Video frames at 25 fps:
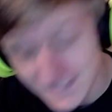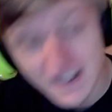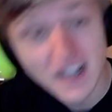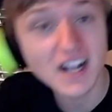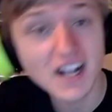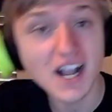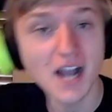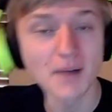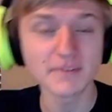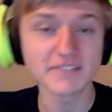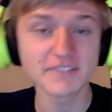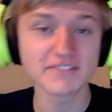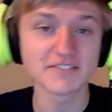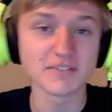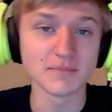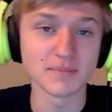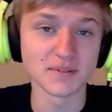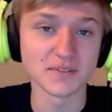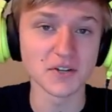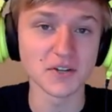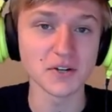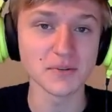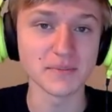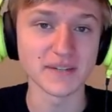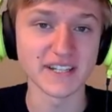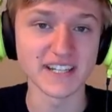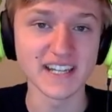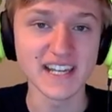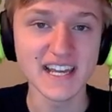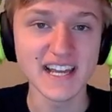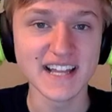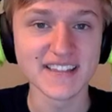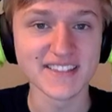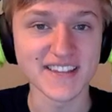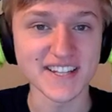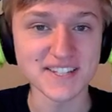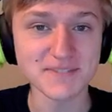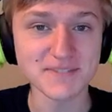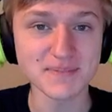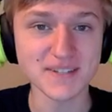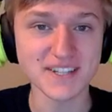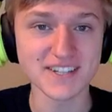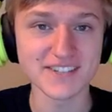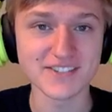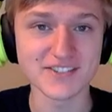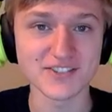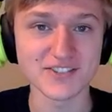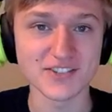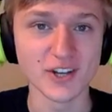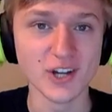coming from below me, that's
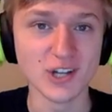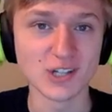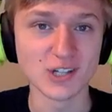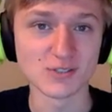because